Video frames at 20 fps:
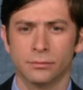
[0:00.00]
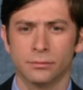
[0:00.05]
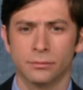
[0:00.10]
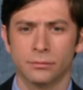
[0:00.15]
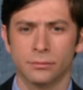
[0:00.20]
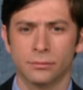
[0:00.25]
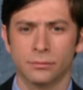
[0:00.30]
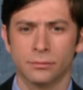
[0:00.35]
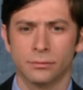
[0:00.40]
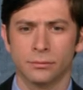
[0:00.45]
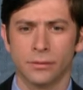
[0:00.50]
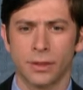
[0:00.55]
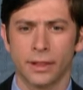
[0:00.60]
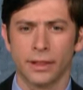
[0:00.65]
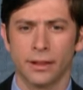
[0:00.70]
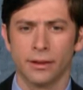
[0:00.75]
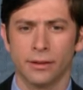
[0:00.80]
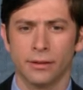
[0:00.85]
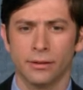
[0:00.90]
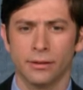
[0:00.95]

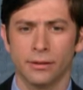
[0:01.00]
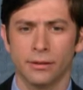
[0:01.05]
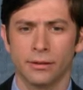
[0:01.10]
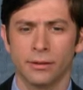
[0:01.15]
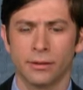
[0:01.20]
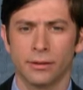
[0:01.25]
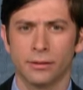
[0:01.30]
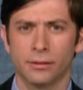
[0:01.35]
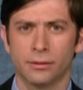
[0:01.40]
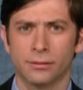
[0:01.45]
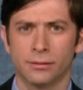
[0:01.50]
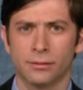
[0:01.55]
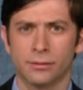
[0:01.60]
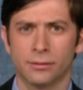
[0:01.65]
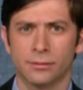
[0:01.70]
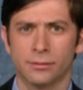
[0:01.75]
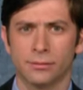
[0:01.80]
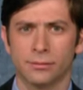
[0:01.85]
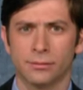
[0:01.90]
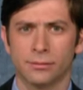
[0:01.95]

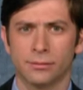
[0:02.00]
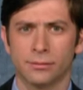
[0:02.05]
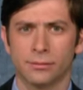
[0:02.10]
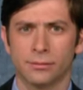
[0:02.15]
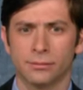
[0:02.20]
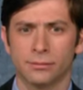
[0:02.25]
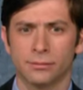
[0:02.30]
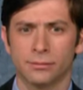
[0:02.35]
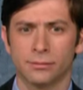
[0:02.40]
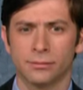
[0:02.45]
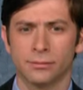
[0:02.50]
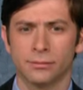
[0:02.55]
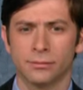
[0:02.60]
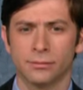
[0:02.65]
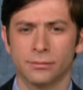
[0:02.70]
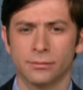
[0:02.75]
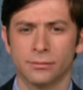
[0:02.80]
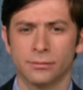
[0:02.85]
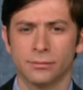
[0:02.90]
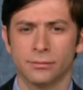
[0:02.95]

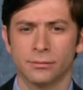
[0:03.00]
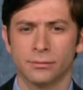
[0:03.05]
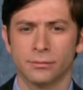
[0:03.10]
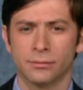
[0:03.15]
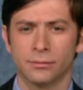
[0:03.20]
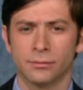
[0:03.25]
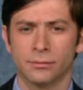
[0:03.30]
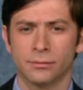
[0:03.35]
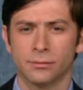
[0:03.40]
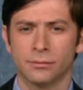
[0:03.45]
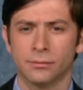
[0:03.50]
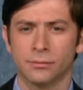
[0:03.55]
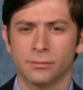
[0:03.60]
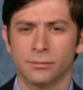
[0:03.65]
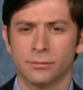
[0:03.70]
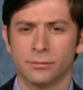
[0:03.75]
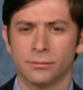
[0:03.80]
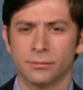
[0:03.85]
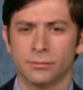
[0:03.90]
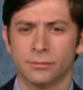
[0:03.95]

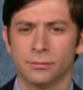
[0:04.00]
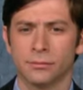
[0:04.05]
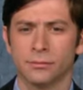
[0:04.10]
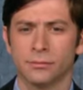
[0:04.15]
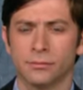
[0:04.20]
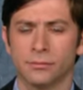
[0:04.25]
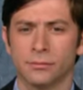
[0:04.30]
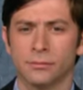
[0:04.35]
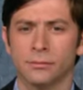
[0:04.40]
[no speech]